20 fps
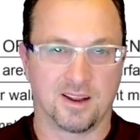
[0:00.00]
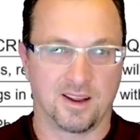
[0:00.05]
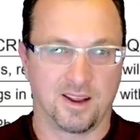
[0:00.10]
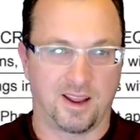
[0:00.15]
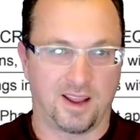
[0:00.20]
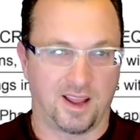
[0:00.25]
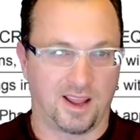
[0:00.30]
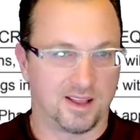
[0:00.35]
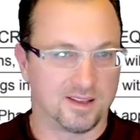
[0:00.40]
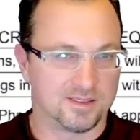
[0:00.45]

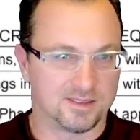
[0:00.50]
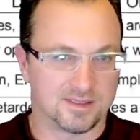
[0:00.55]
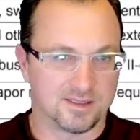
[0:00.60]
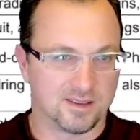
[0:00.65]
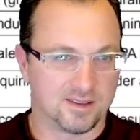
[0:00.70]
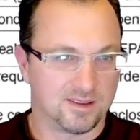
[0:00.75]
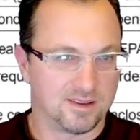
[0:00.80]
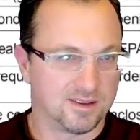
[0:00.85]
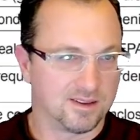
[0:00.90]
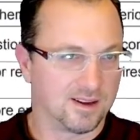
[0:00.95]
And
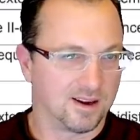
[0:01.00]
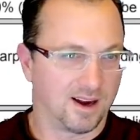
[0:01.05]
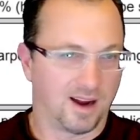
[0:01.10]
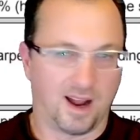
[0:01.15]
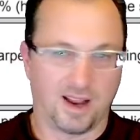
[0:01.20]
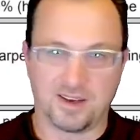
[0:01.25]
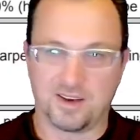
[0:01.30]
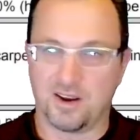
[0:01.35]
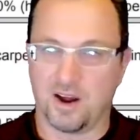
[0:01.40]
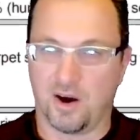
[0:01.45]
I
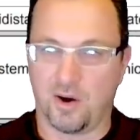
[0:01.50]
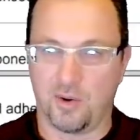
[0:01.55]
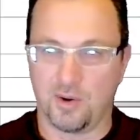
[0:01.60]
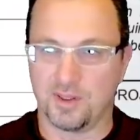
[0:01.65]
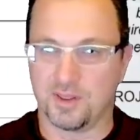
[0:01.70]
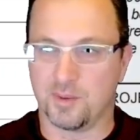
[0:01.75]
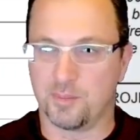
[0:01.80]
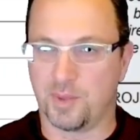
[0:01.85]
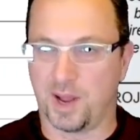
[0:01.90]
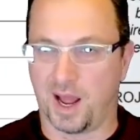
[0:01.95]
know in
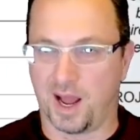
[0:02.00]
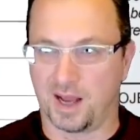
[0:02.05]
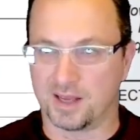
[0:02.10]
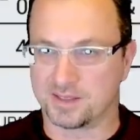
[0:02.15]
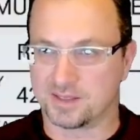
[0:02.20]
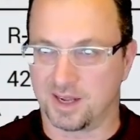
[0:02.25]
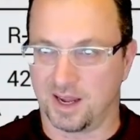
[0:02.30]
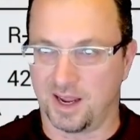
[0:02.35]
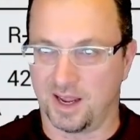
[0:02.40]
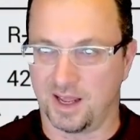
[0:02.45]
the past
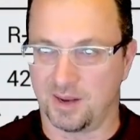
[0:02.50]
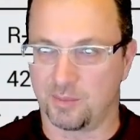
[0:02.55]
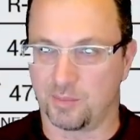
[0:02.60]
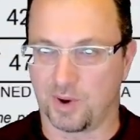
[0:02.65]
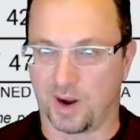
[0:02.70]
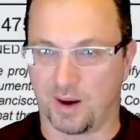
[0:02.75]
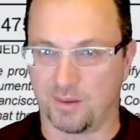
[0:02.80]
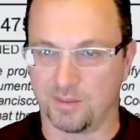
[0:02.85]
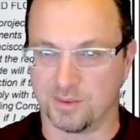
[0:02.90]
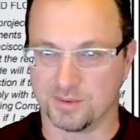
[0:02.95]
I had
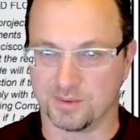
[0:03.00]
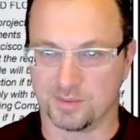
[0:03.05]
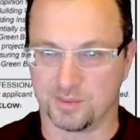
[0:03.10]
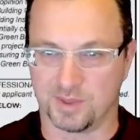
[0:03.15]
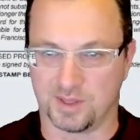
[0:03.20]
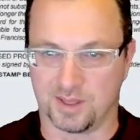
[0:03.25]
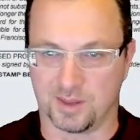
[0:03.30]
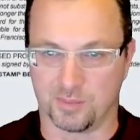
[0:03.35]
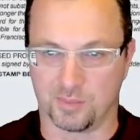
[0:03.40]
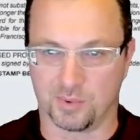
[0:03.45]
problems
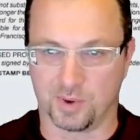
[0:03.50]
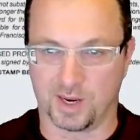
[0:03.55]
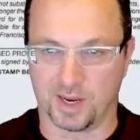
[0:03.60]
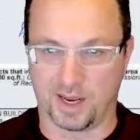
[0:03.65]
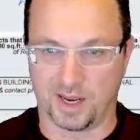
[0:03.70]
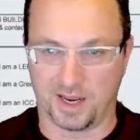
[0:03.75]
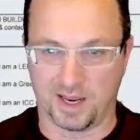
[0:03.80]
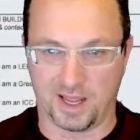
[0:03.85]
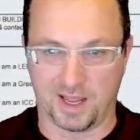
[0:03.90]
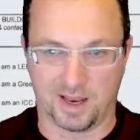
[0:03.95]
with it
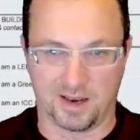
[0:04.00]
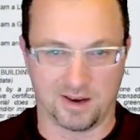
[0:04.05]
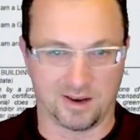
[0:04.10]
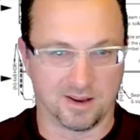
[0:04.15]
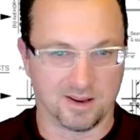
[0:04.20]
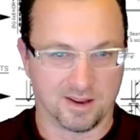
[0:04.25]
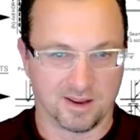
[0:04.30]
bringing in